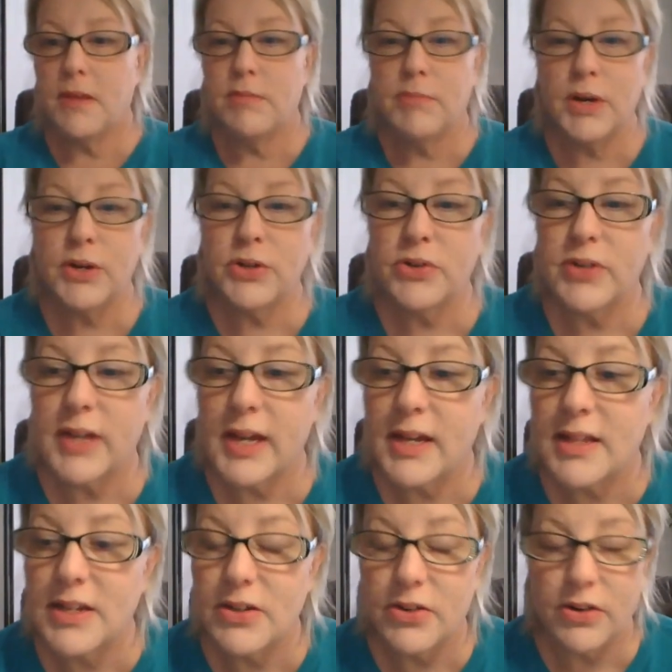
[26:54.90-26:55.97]
mark your
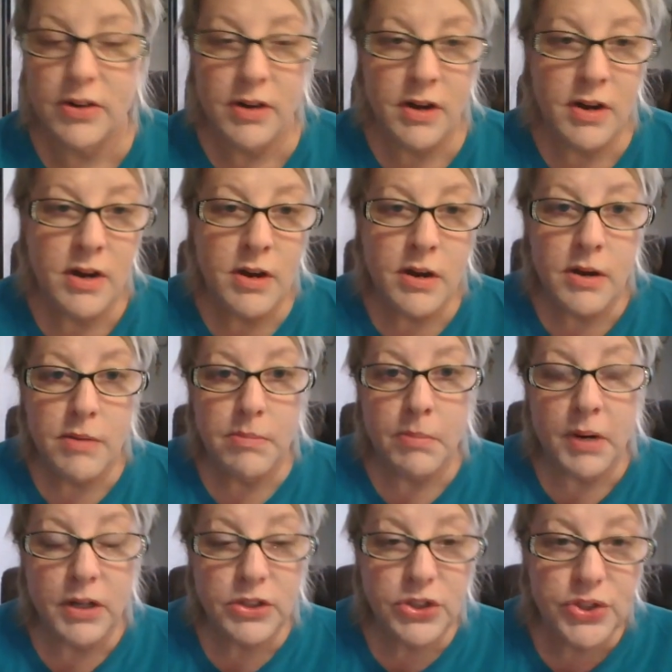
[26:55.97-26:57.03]
calendar.
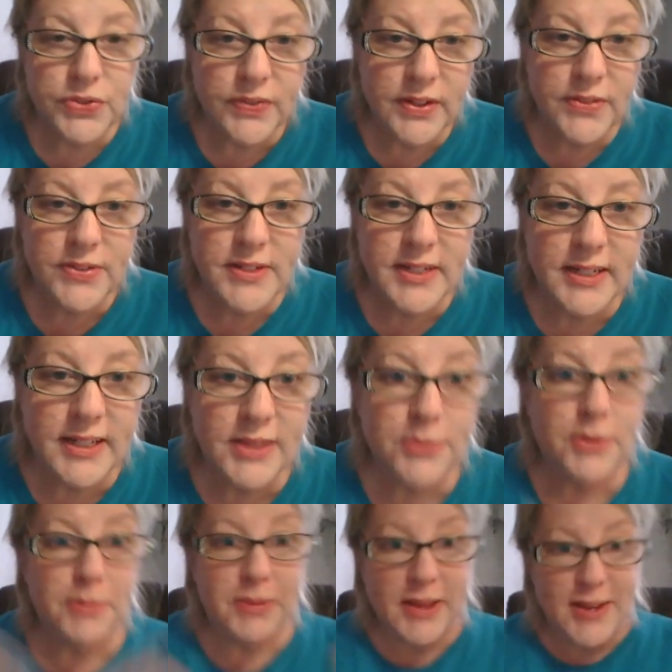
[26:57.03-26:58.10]
March 15th,
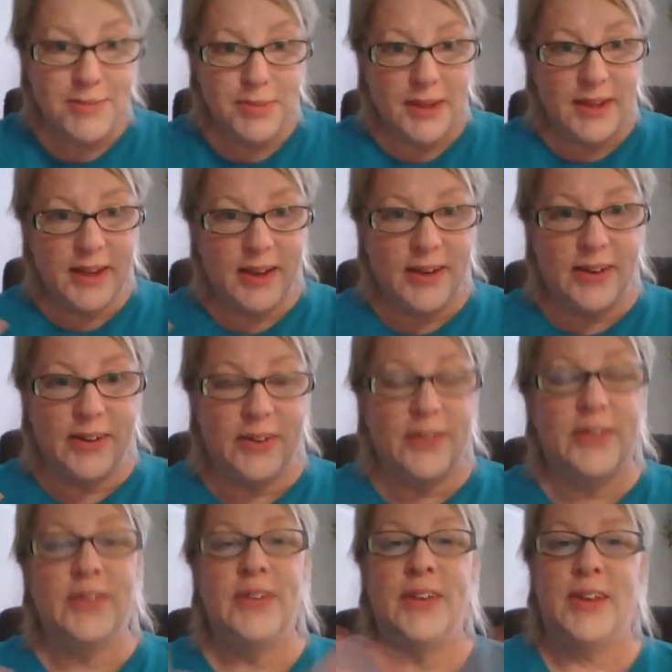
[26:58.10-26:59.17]
we're playing
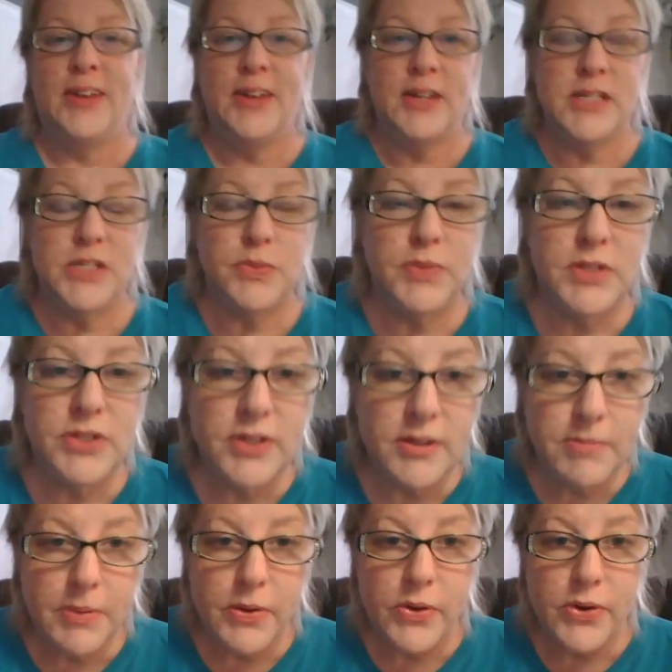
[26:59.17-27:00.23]
bingo. So we took a
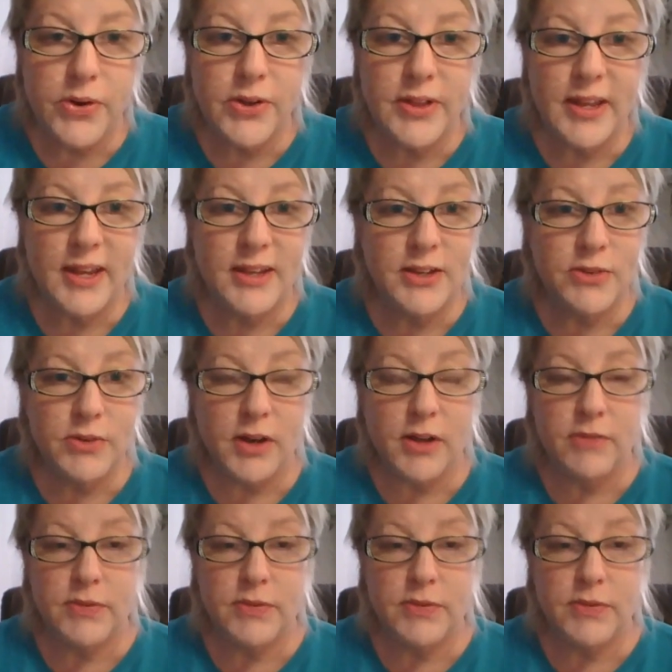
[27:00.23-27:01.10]
poll and you all